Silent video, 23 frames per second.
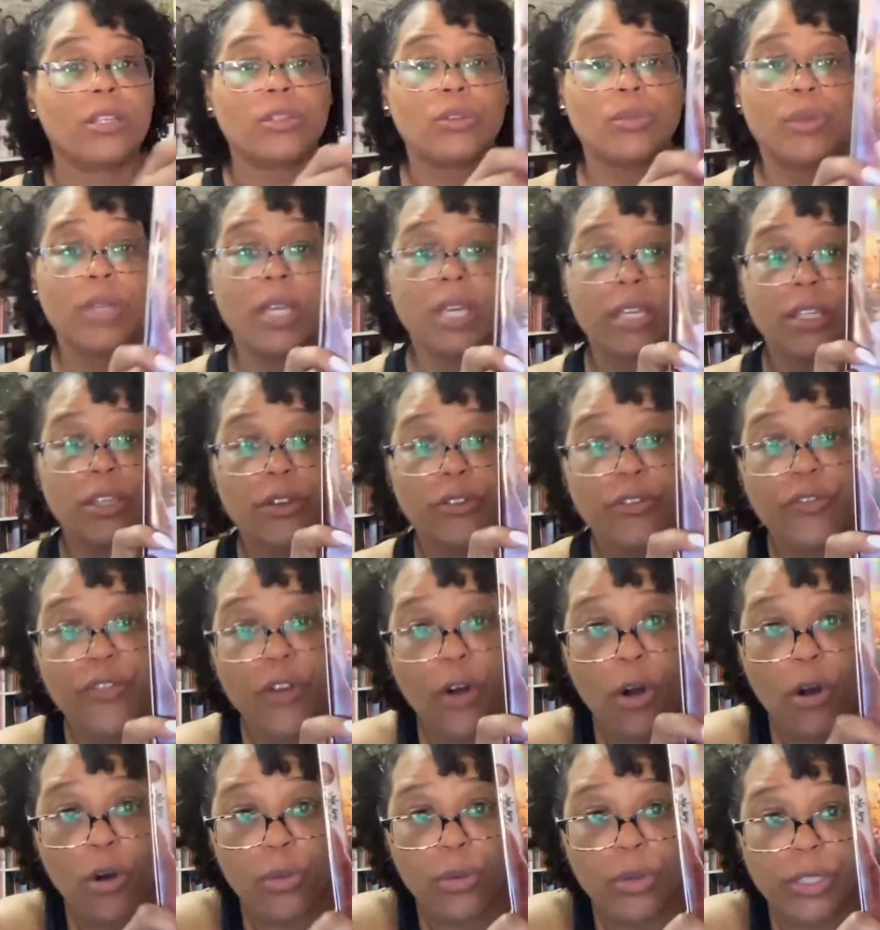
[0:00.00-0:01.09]
You get your
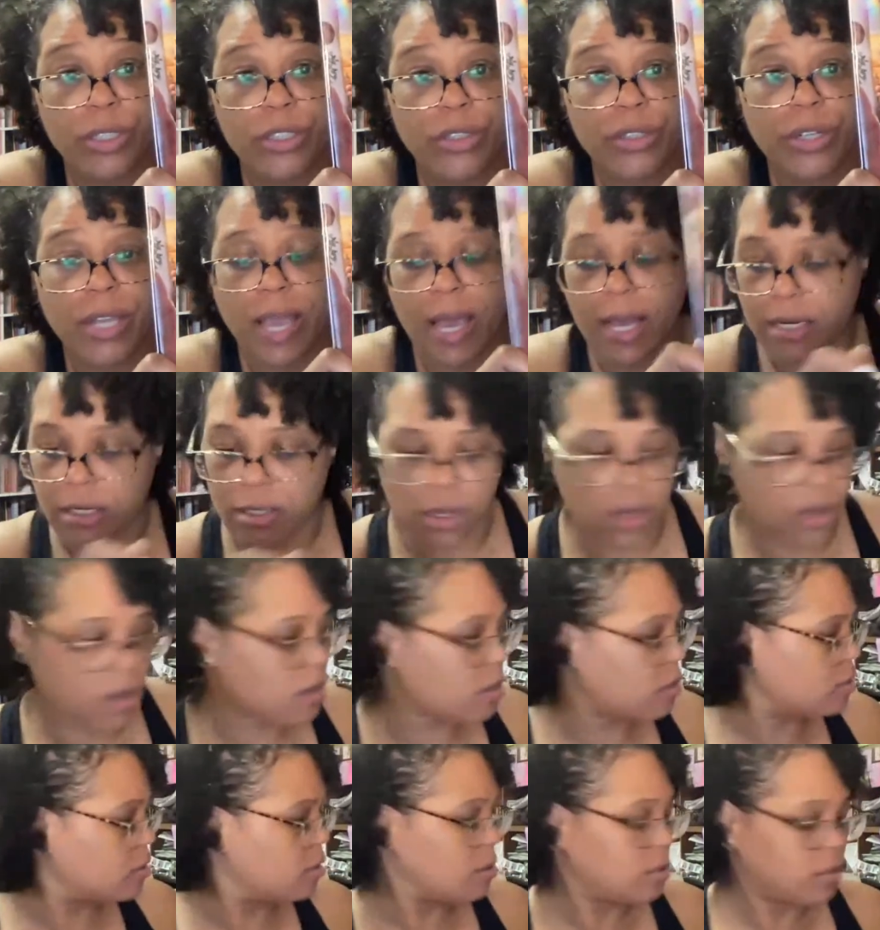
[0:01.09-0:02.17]
fall winter
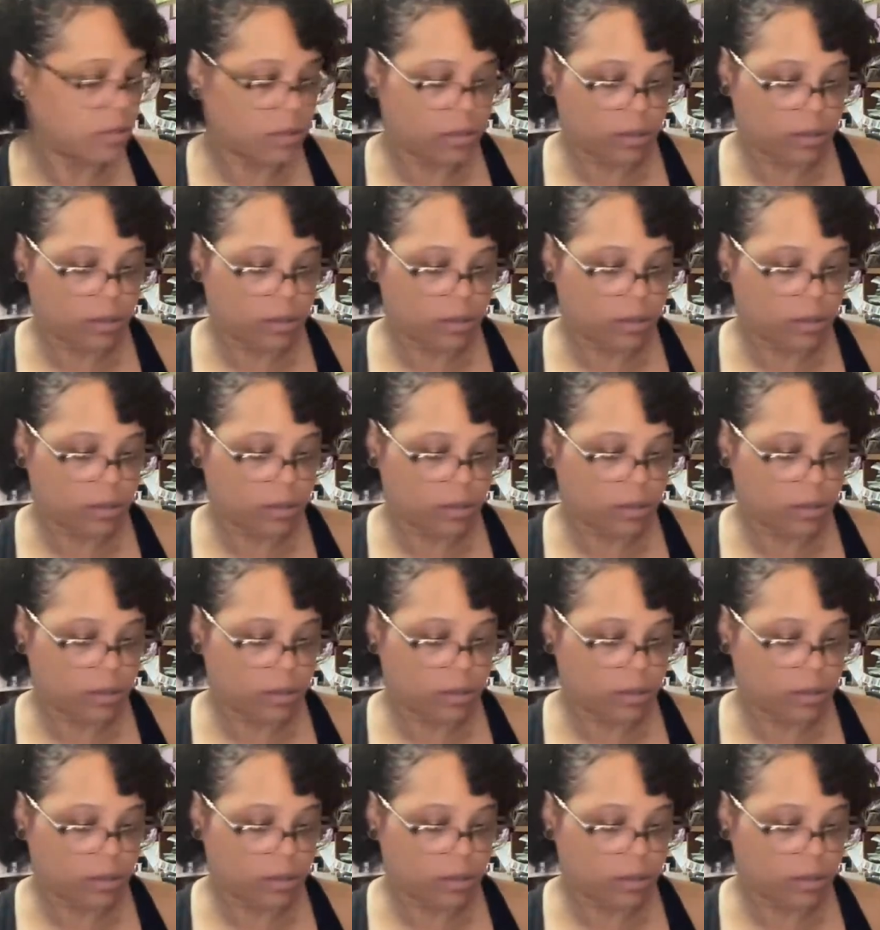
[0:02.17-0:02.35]
catalog.